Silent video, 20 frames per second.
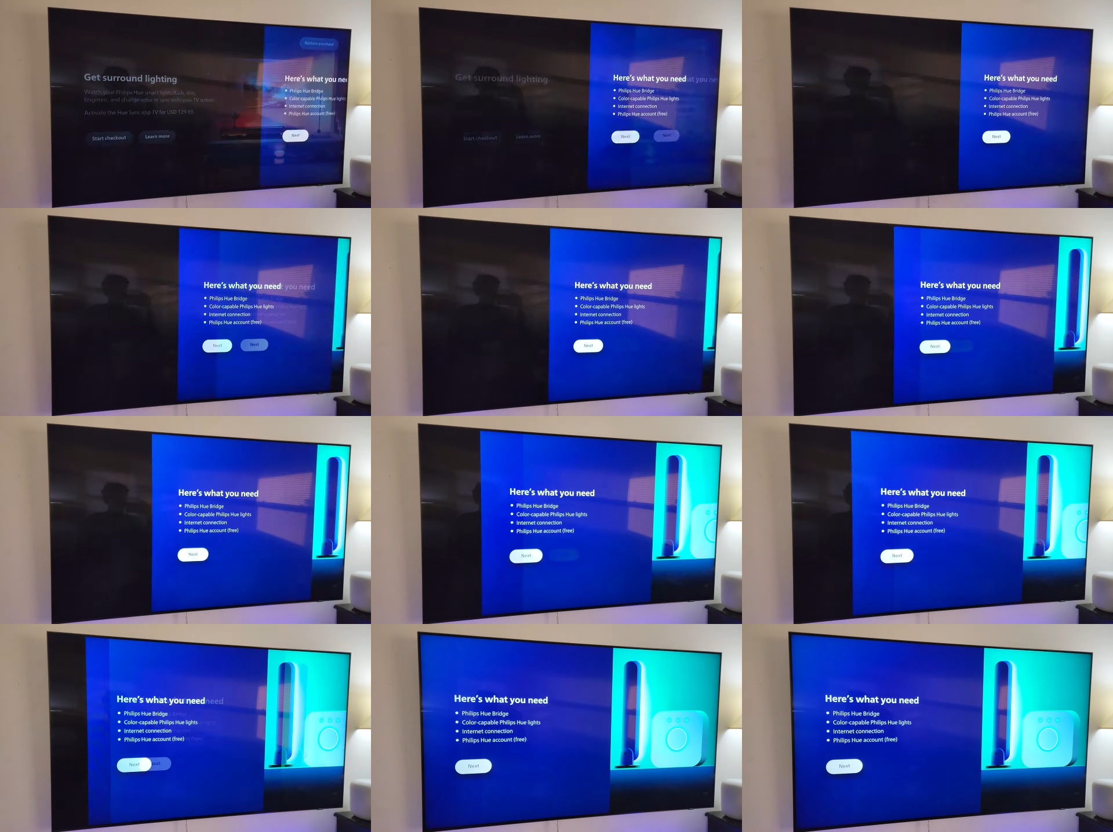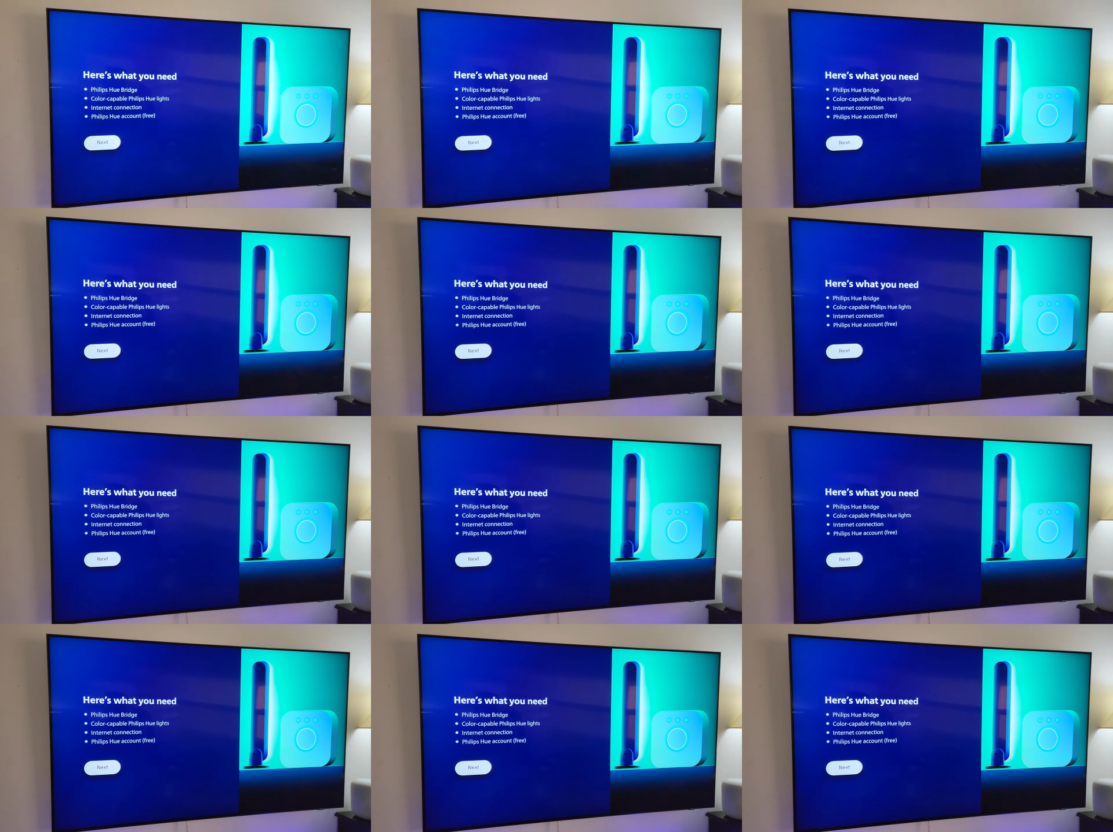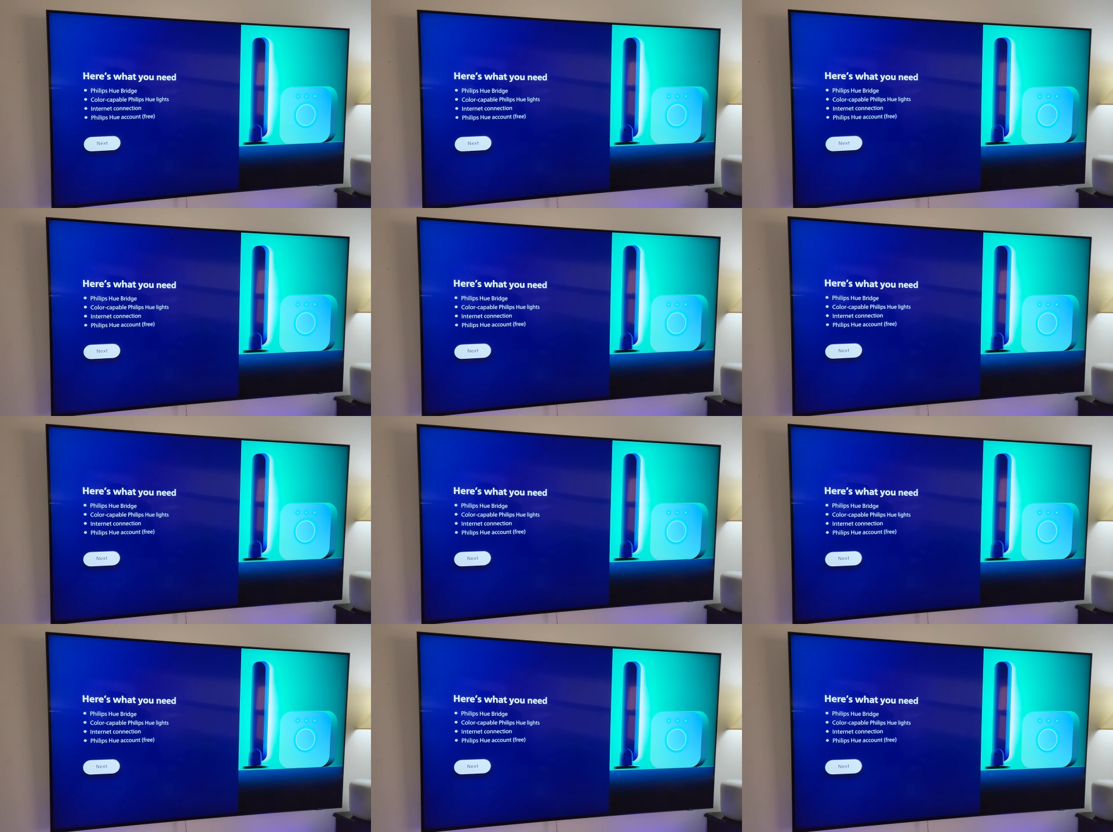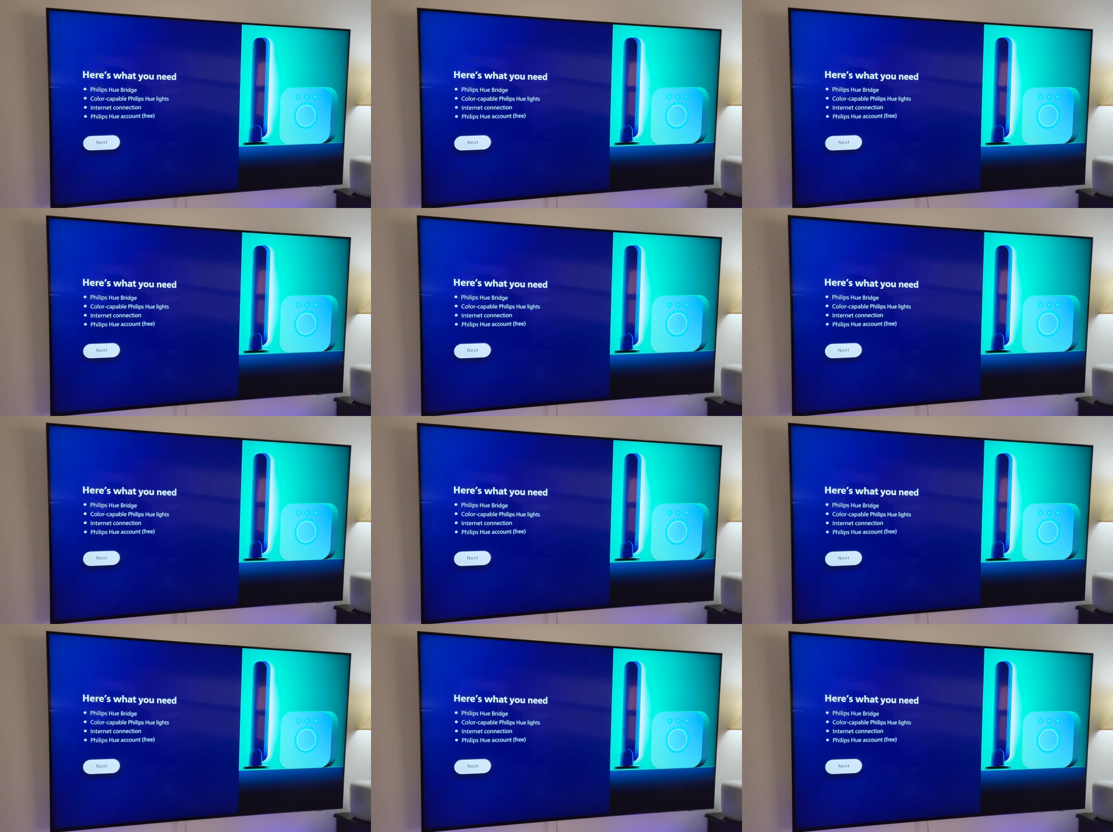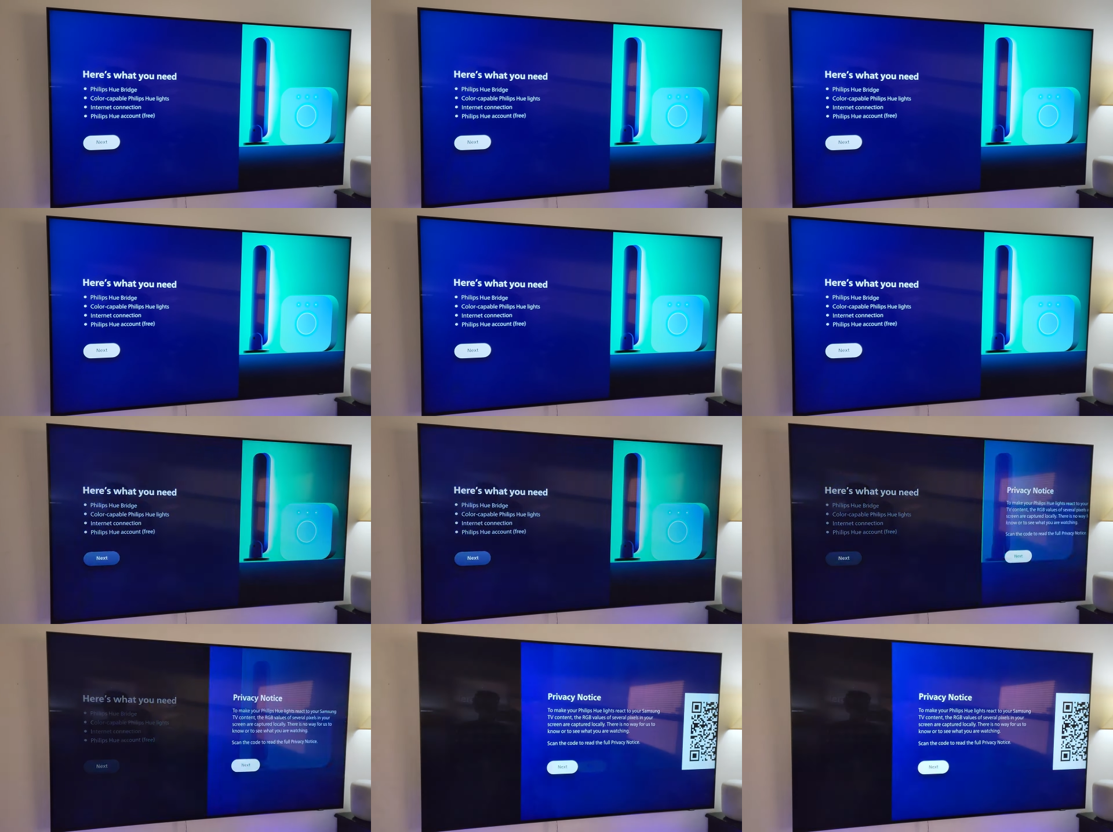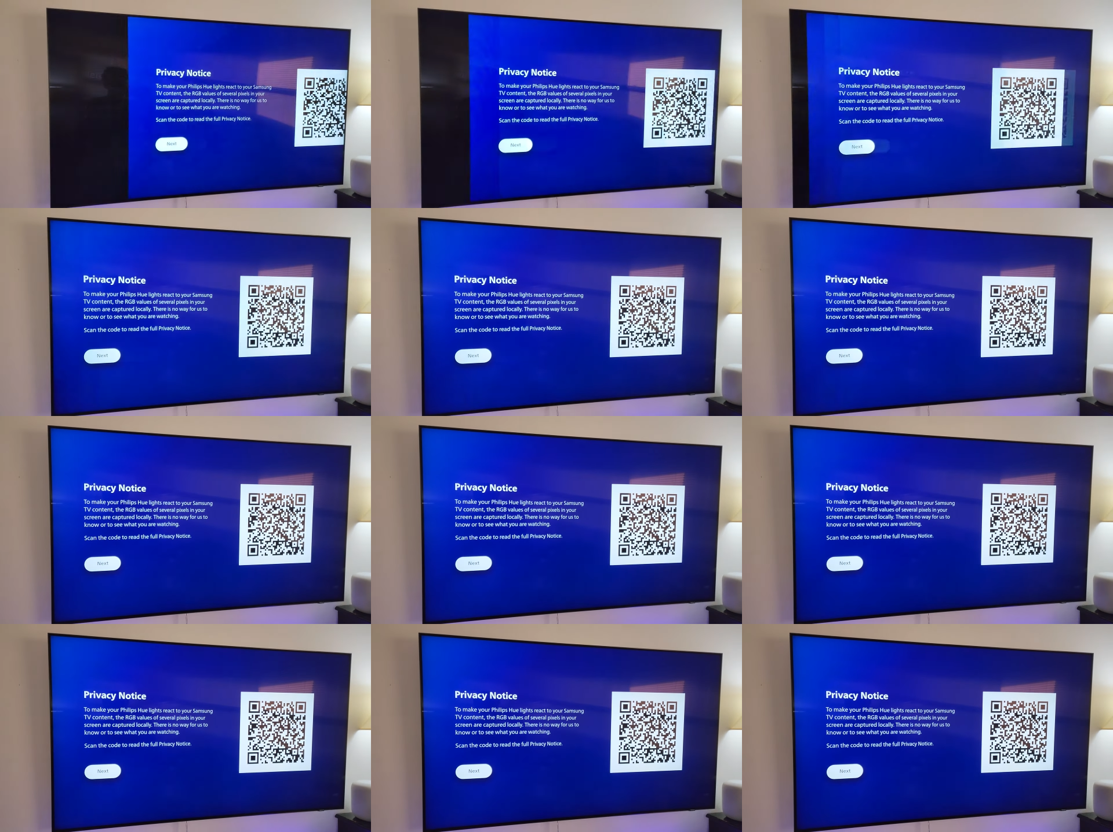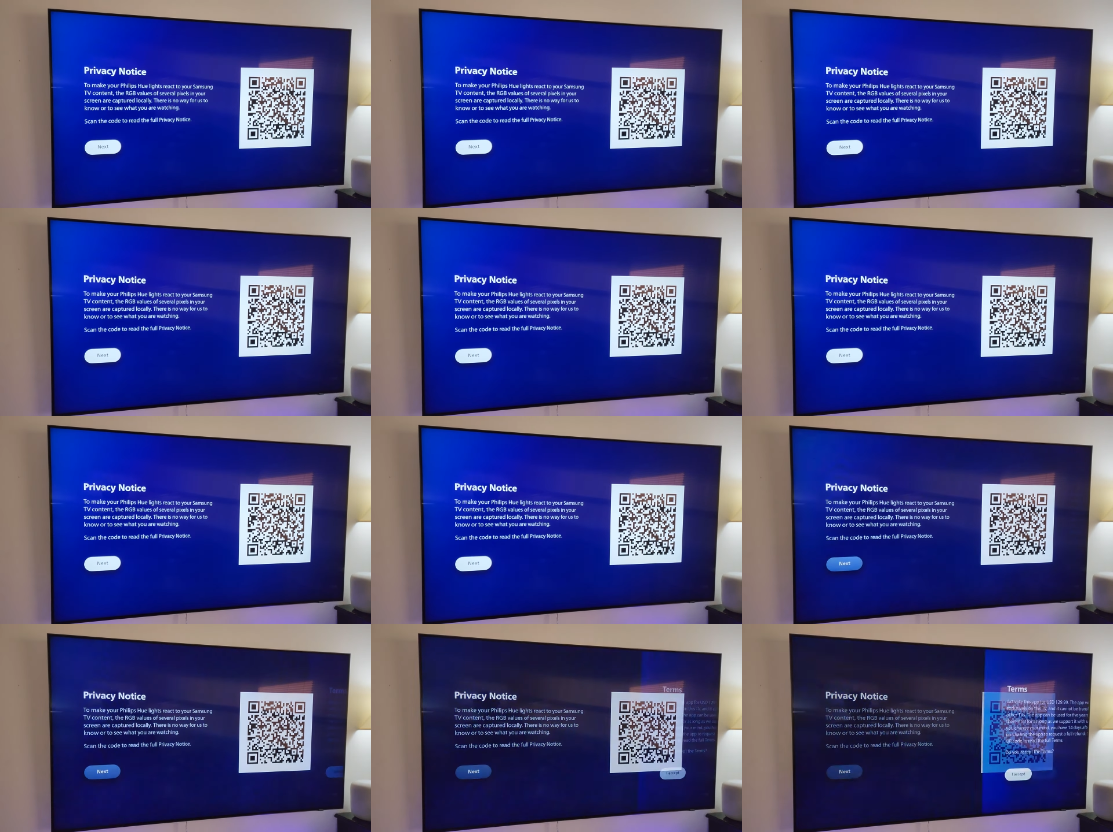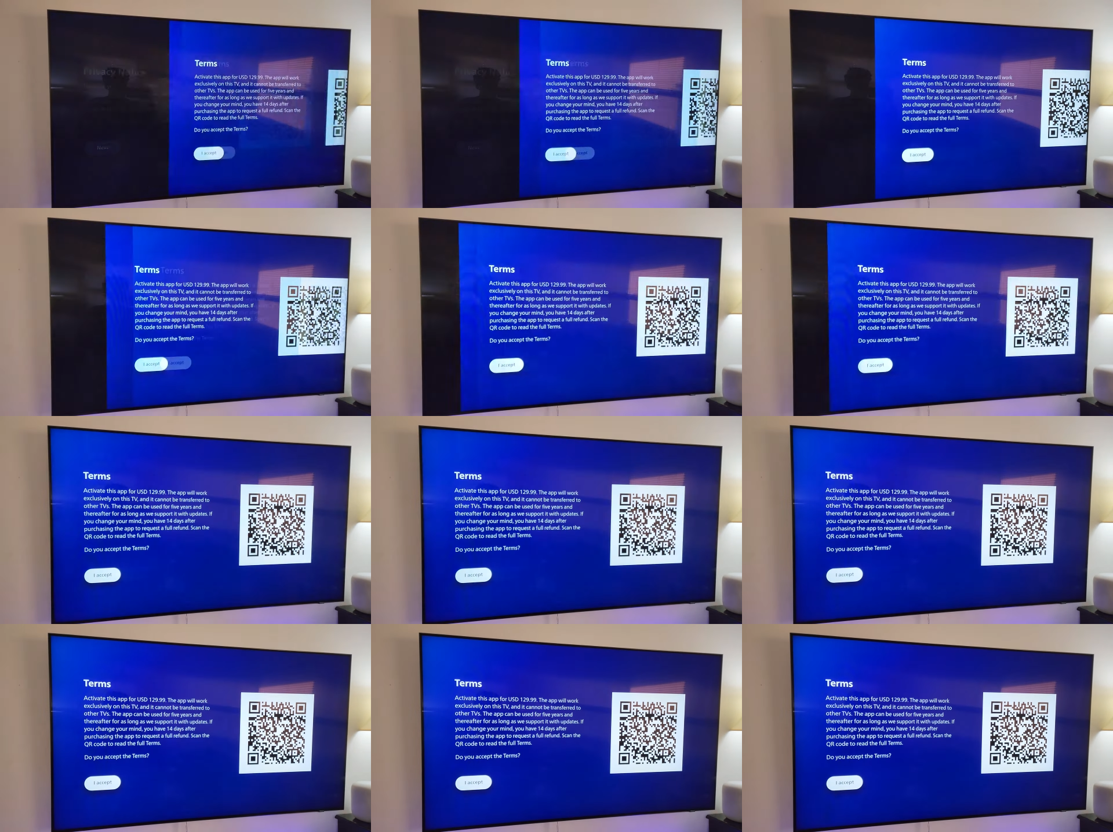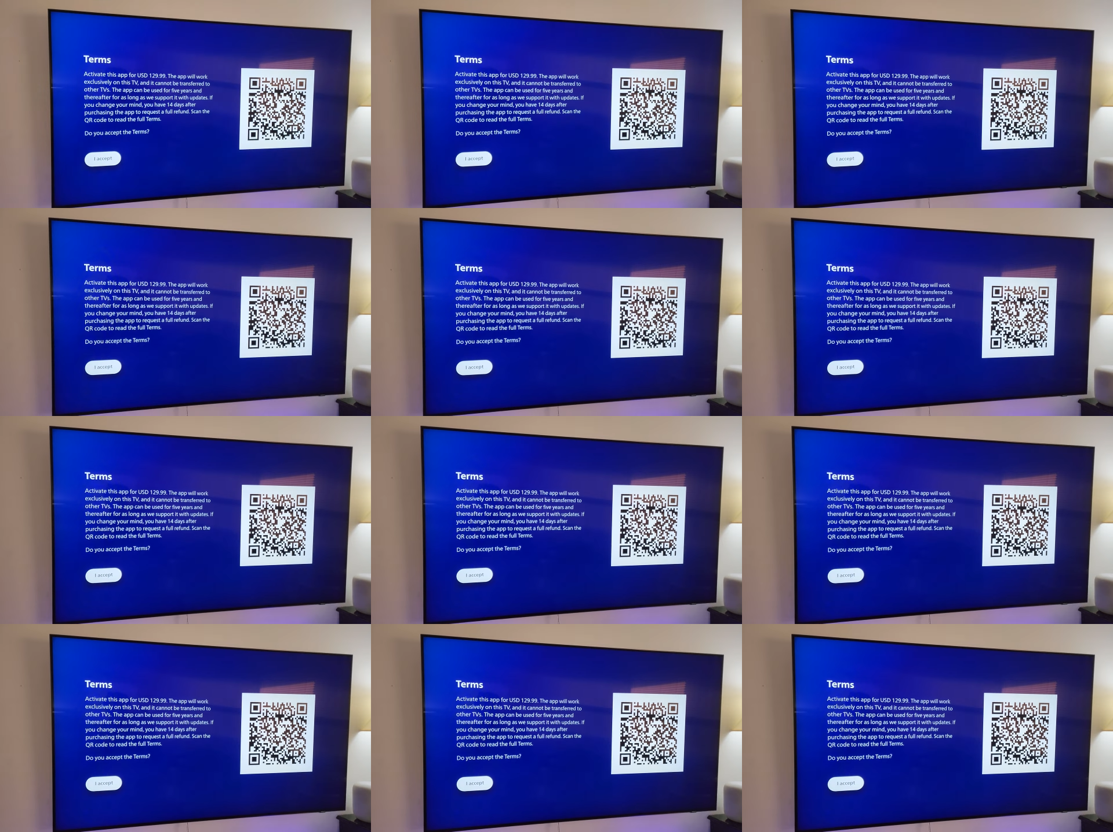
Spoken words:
(no speaker visible)